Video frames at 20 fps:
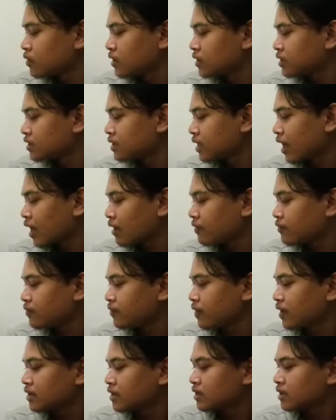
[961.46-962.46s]
words have
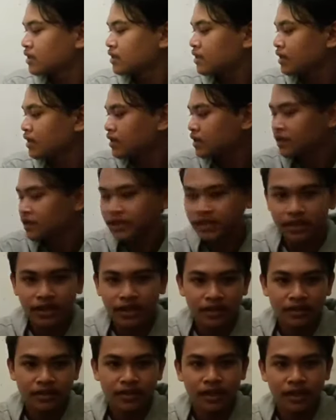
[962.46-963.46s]
final and
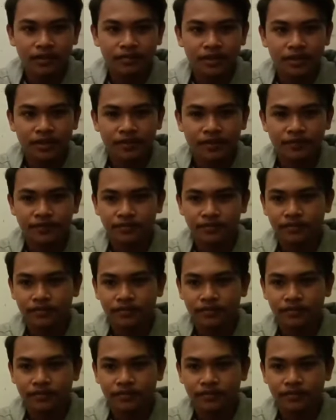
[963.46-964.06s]
initial stops.